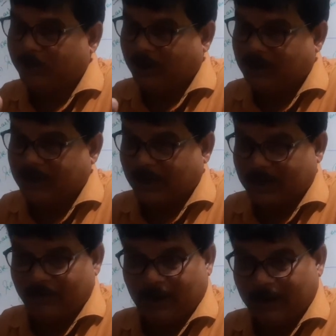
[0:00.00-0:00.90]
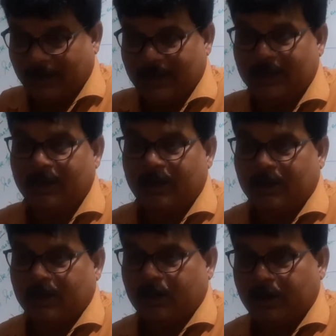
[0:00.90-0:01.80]
was jailed finally.
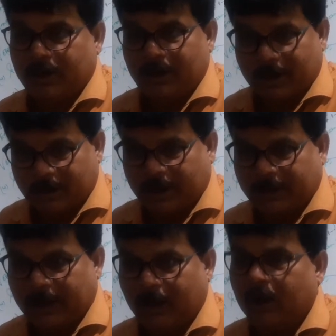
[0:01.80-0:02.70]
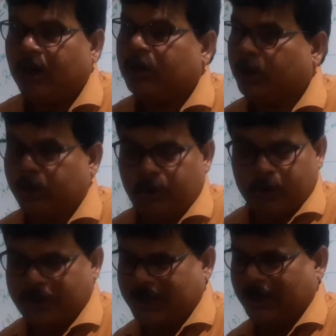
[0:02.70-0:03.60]
It is clear, na? So
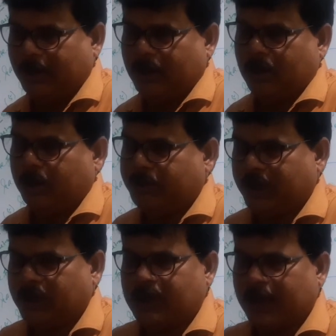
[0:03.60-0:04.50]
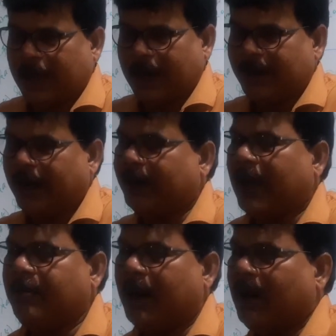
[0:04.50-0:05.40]
you see, since at that
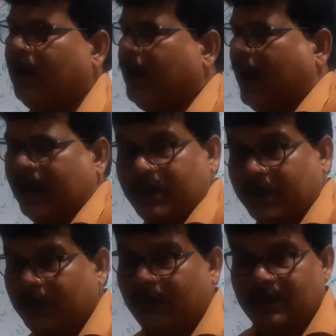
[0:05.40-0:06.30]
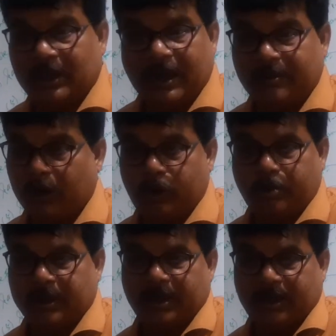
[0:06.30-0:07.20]
time RJD was in absolute
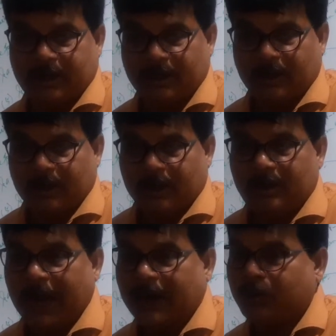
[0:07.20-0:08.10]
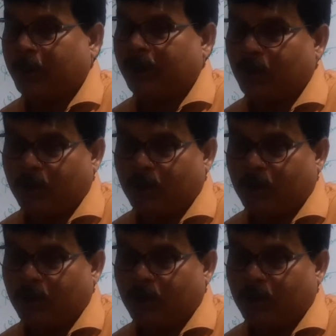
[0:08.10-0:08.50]
majority, that's why no